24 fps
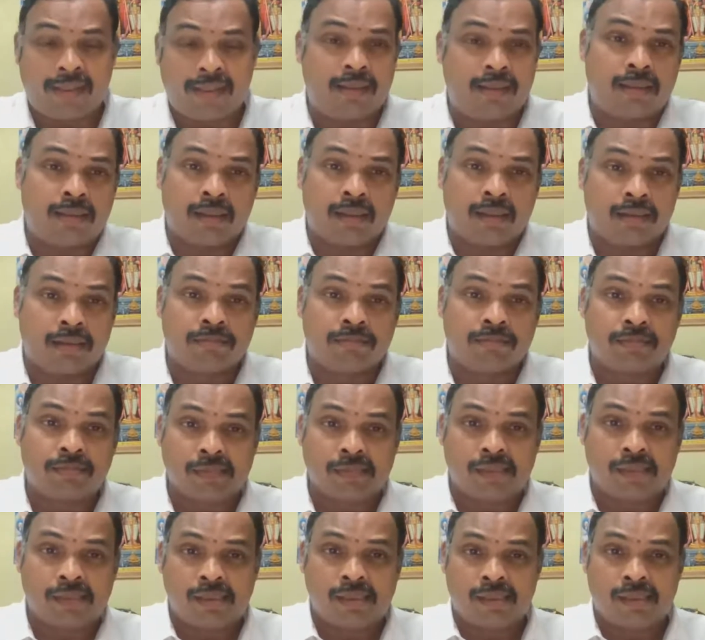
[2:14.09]

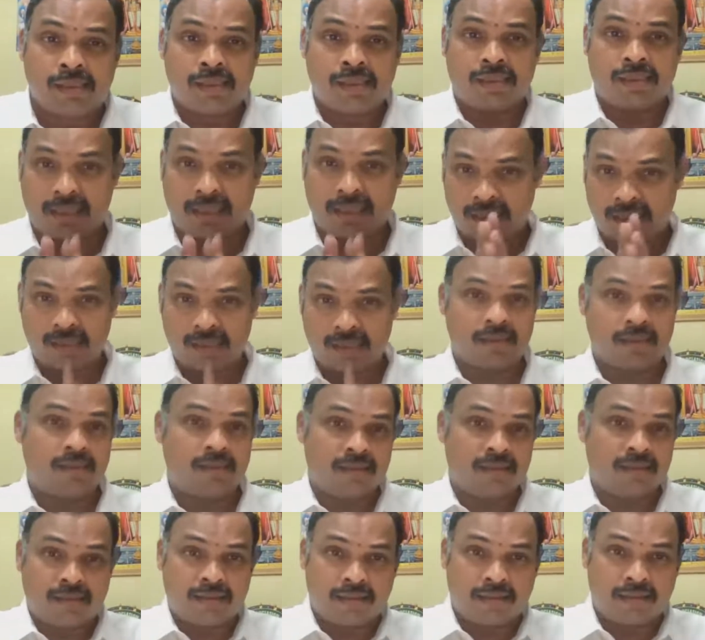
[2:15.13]
the
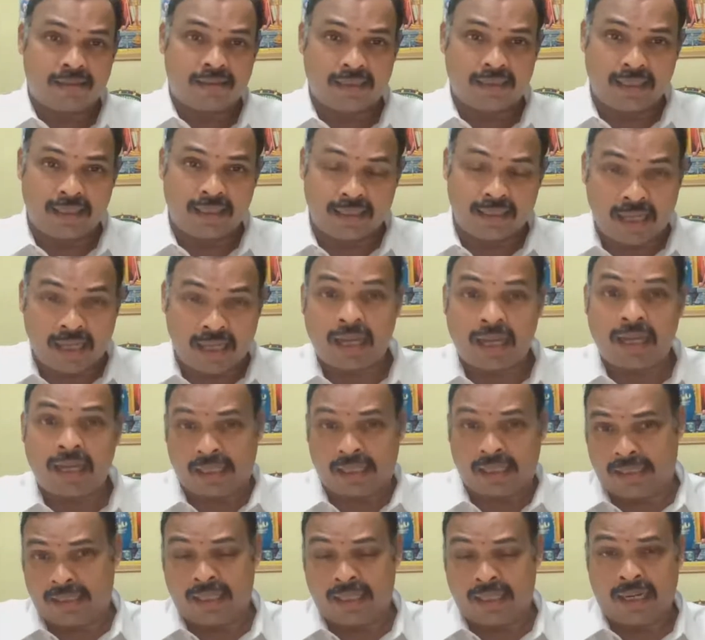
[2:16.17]
younger
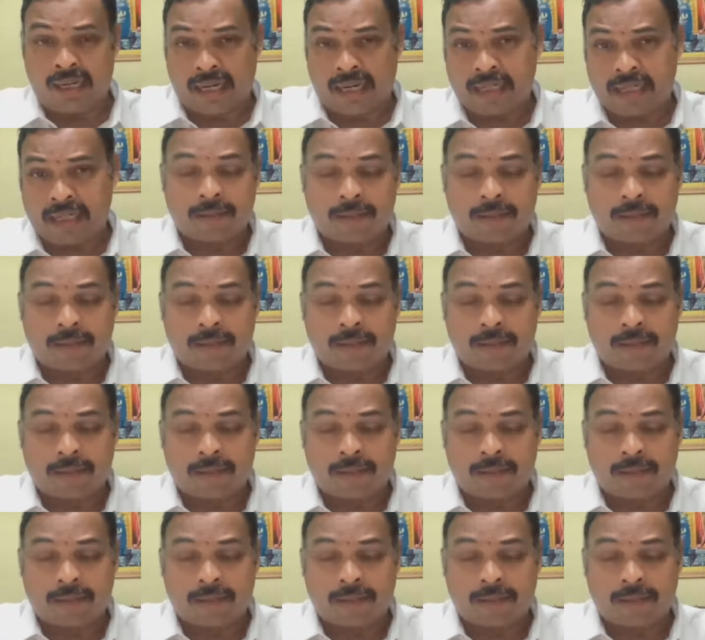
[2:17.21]
generation.